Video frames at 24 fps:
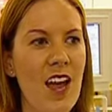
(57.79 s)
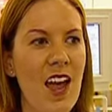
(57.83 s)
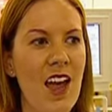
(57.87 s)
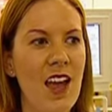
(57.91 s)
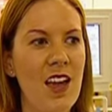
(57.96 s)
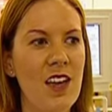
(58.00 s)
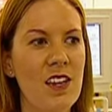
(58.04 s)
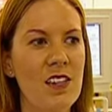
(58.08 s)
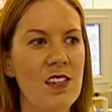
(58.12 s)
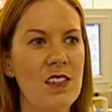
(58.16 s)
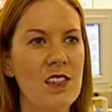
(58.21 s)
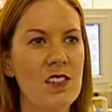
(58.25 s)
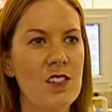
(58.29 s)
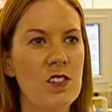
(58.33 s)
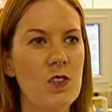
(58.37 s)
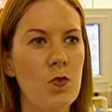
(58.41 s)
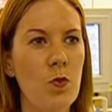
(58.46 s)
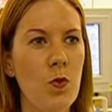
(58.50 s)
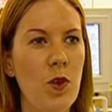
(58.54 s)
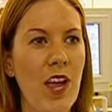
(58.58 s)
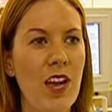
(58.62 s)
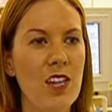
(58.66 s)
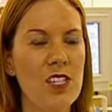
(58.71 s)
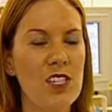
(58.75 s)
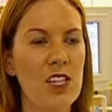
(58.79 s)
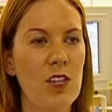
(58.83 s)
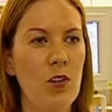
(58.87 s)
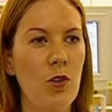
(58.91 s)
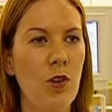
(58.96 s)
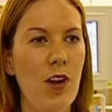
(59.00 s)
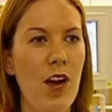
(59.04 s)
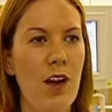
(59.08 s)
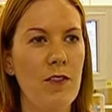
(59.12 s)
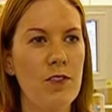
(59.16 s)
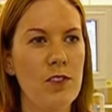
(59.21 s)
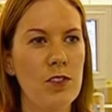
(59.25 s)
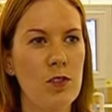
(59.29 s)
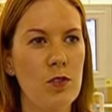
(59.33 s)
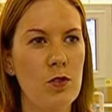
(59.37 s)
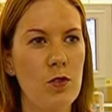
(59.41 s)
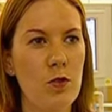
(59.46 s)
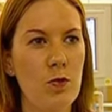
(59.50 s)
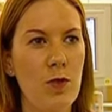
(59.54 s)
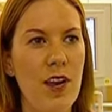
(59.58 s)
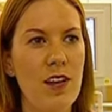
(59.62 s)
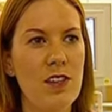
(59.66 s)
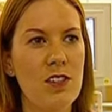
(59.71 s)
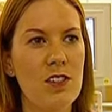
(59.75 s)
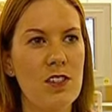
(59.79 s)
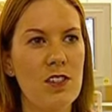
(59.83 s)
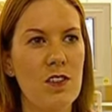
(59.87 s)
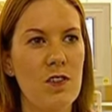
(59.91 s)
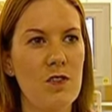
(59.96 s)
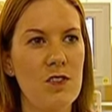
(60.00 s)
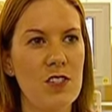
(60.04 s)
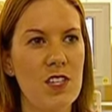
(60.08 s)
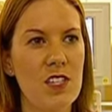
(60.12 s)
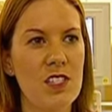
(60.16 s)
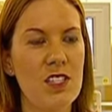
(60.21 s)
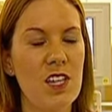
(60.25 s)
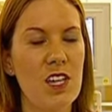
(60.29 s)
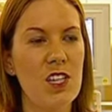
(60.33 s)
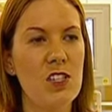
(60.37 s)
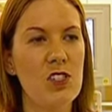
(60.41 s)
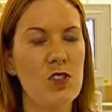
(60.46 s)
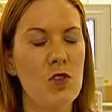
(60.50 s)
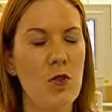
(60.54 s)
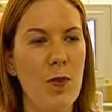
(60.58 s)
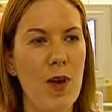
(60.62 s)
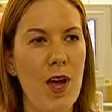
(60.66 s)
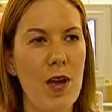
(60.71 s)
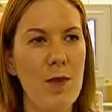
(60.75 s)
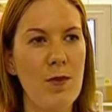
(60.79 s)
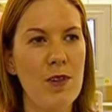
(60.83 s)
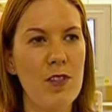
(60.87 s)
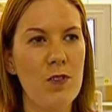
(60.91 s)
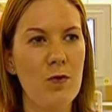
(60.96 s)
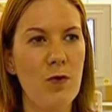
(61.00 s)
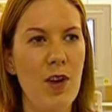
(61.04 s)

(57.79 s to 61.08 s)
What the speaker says: and we actually look after all ranges of gestational babies,